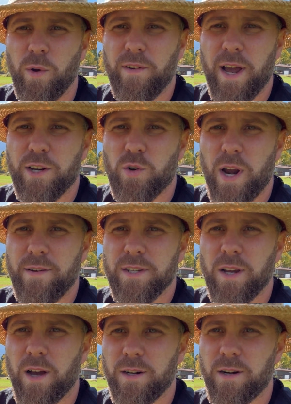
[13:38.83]
We've got
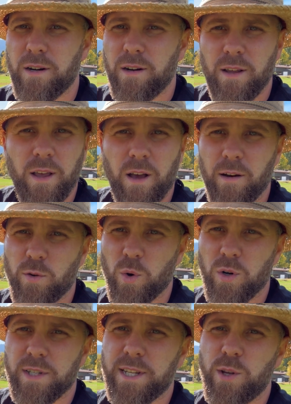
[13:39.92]
Travis Hunter, of
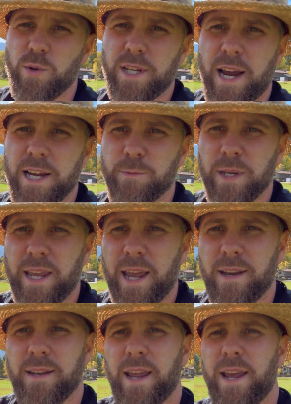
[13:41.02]
course, CU's Heisman
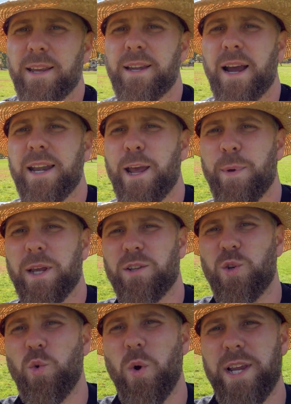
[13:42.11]
candidate, dynamic
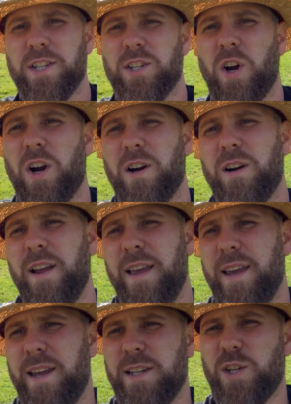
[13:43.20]
two-way star.
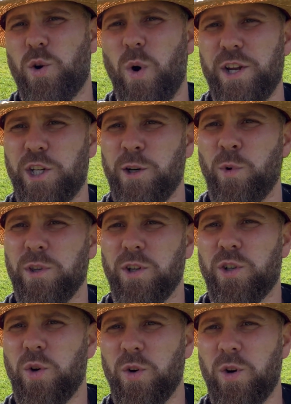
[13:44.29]
He's questionable with a
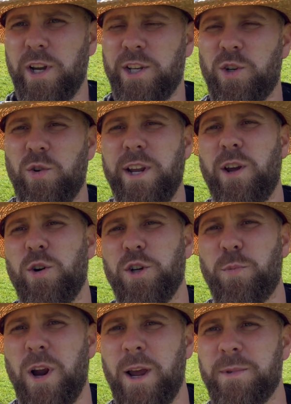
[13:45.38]
shoulder injury.
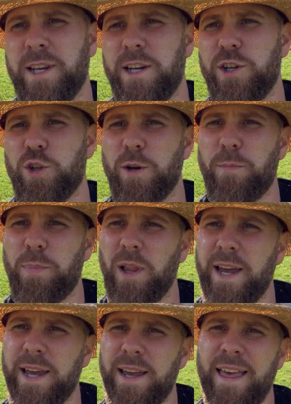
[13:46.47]
Coach Prime said he should
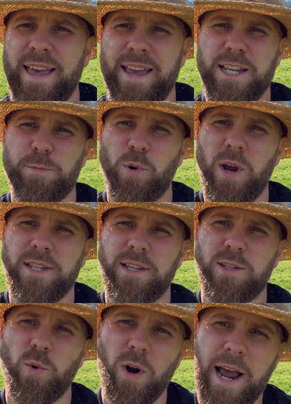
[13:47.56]
play. His
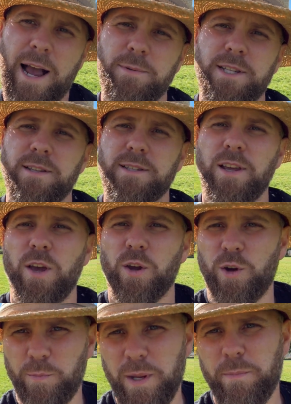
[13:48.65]
presence or absence
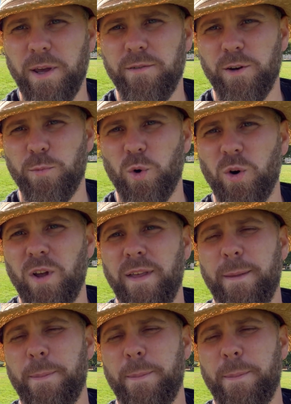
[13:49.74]
could be pivotal.